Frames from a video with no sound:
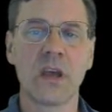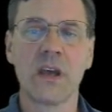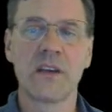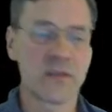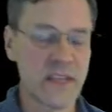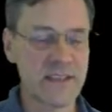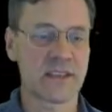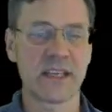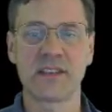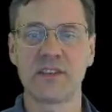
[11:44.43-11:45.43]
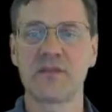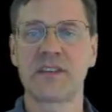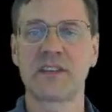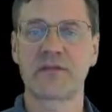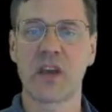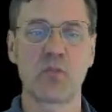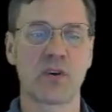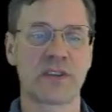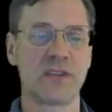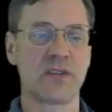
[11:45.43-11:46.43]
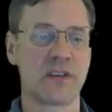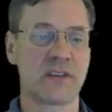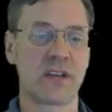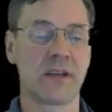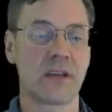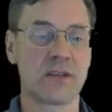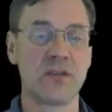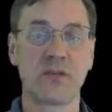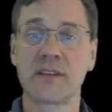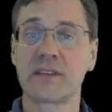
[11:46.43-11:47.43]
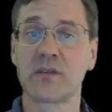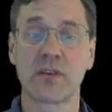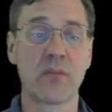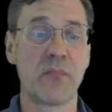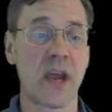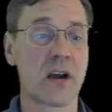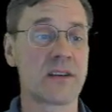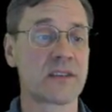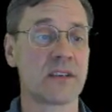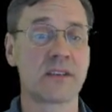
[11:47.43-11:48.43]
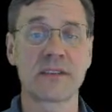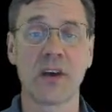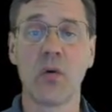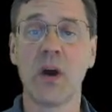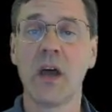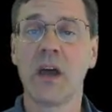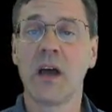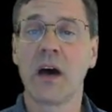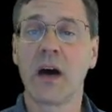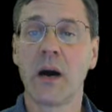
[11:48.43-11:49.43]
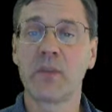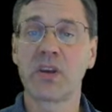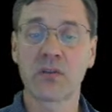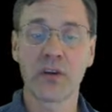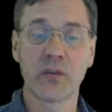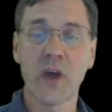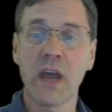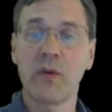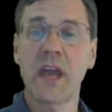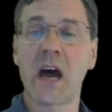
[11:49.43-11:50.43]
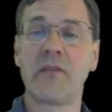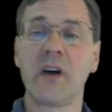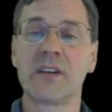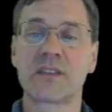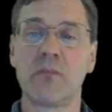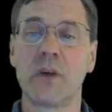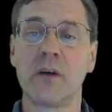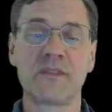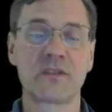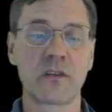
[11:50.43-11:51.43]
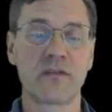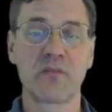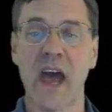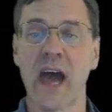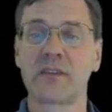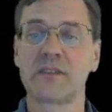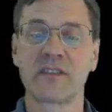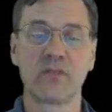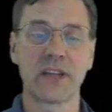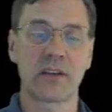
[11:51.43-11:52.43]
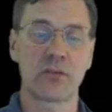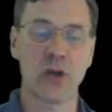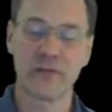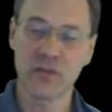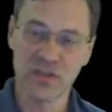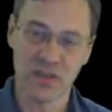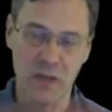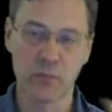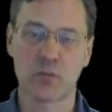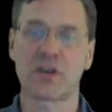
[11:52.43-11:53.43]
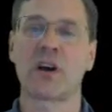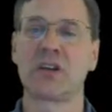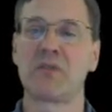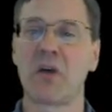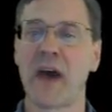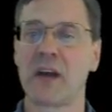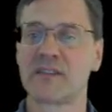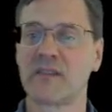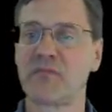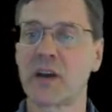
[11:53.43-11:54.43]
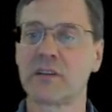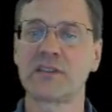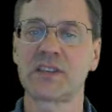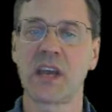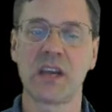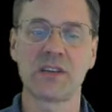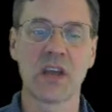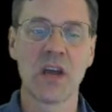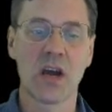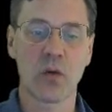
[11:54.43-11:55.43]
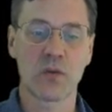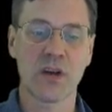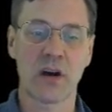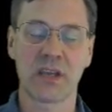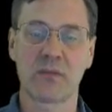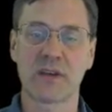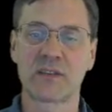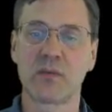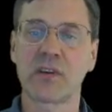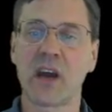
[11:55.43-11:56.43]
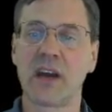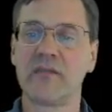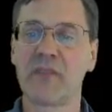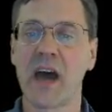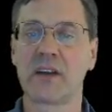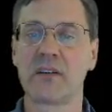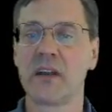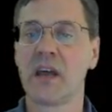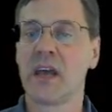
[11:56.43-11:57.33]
So let's use this framework to consider a comparison. So here on the right, we have some observed patterns of molecular evolution. Maybe we're talking about patterns of parallel change, or we're talking about some other kind of pattern.